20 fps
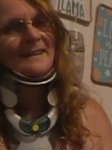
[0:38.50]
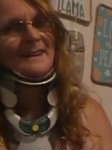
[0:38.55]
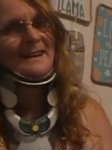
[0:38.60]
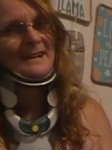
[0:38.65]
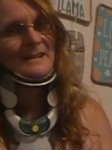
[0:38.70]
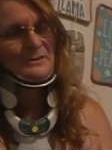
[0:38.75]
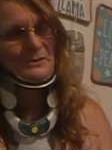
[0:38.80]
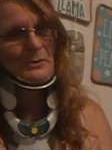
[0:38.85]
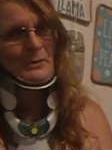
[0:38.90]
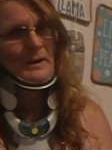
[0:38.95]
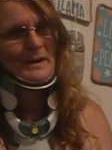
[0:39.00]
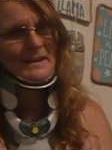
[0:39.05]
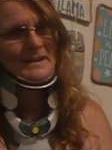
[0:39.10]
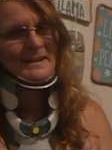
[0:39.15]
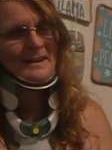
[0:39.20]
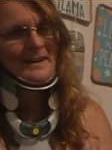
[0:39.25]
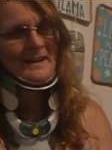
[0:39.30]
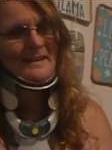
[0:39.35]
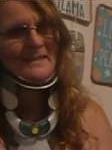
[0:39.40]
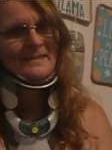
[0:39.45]
enjoyed
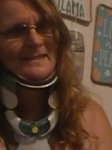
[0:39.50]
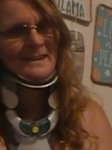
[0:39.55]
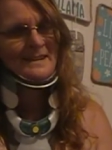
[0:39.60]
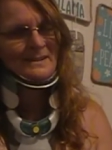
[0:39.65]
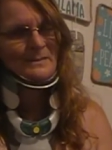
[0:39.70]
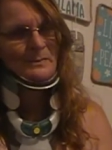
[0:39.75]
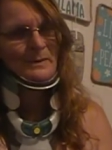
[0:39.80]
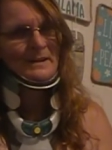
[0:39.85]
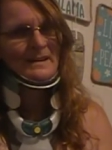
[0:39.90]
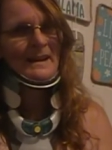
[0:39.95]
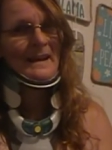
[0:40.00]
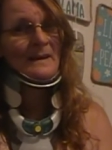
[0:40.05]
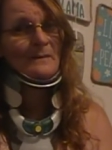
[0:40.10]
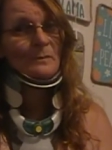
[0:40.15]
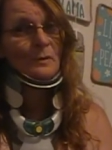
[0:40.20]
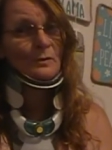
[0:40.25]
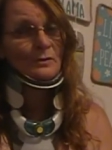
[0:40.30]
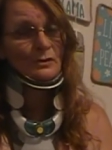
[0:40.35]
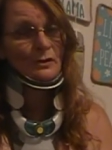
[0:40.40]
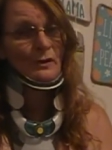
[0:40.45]
this one
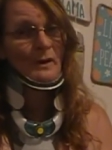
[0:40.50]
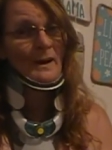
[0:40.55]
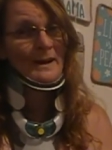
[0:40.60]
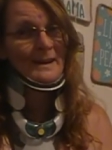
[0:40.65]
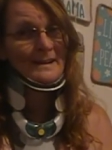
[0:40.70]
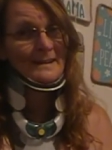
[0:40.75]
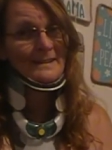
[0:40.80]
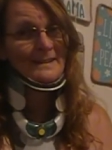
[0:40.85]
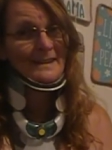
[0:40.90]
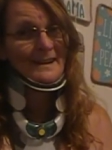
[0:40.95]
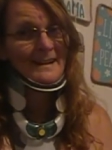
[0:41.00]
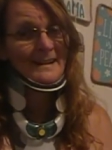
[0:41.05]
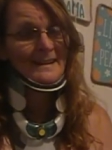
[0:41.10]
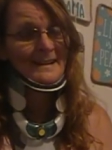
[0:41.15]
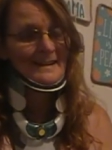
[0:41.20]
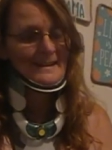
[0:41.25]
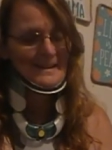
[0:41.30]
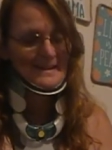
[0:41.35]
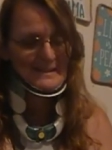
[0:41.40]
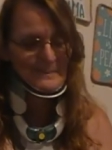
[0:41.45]
and will try and
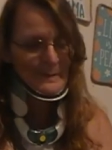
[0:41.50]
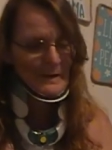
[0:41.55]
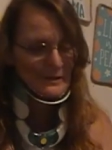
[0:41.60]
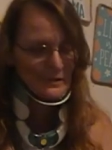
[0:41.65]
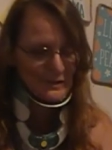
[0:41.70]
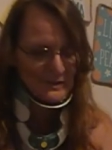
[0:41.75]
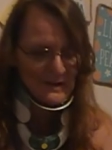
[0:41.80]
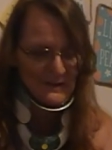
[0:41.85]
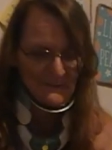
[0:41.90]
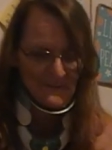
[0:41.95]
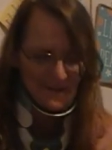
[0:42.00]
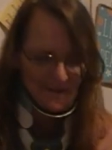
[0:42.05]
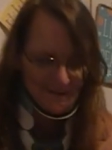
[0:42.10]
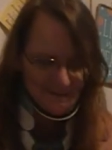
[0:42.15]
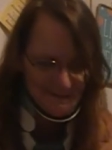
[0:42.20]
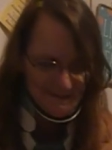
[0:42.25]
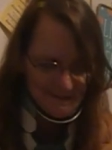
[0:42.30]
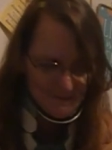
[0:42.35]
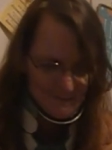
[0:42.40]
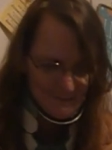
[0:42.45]
get as much stuff out
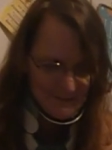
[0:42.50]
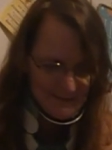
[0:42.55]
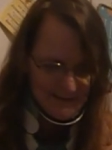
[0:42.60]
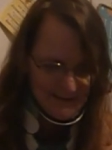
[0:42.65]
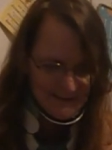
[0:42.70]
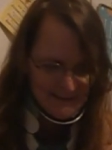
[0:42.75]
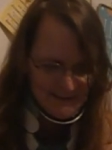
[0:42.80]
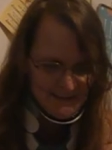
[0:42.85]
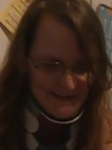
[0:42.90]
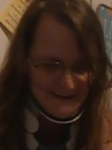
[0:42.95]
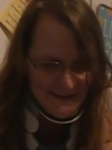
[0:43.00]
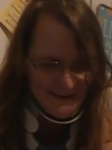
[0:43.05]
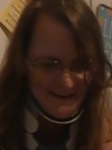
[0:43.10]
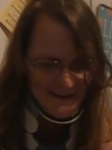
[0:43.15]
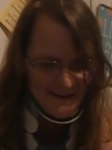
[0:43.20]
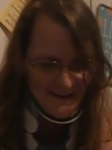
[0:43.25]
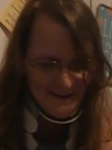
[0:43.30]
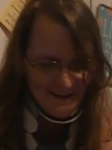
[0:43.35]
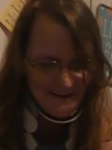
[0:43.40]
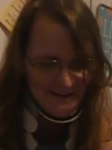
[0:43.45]
of this one as I
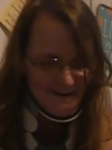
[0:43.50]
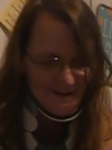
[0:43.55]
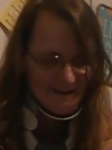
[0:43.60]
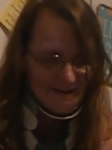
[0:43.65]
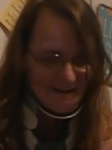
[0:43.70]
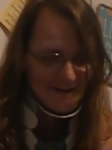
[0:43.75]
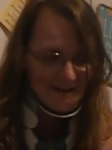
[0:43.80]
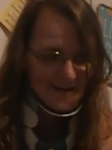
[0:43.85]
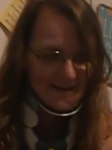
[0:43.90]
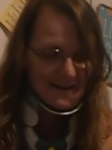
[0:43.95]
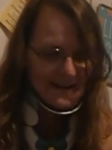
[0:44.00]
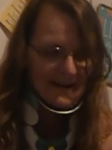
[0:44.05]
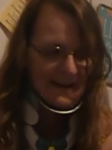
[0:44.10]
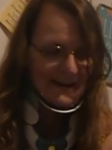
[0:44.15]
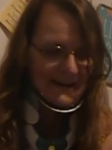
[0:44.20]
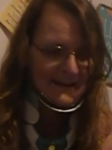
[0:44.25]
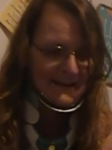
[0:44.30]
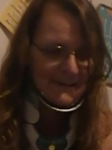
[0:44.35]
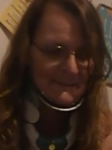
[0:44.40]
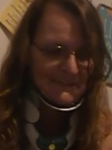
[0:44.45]
can.
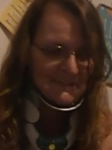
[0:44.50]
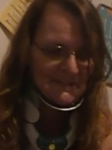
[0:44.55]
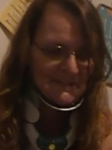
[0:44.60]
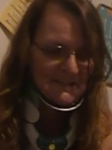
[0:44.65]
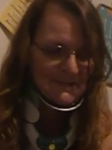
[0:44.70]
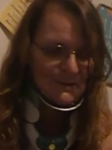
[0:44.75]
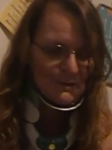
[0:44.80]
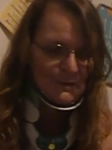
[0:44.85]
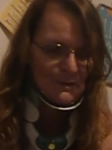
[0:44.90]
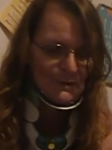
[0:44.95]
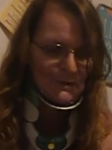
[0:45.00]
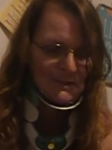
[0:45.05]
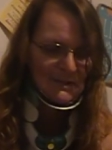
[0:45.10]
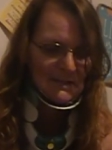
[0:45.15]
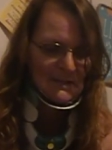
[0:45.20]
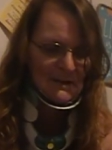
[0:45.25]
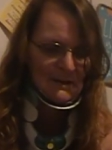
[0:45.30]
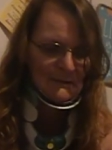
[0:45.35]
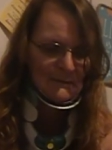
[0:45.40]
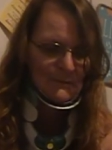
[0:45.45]
I am still
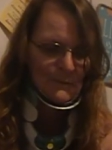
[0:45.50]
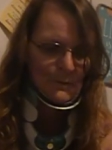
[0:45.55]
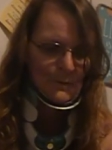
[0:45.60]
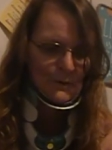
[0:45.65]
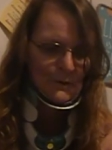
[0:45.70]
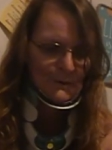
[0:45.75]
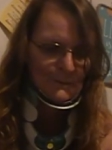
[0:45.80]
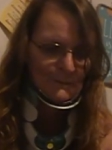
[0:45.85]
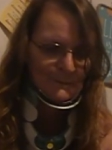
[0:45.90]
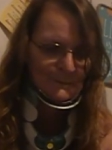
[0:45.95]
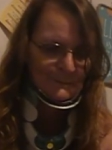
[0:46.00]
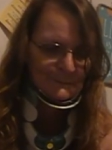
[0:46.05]
looking for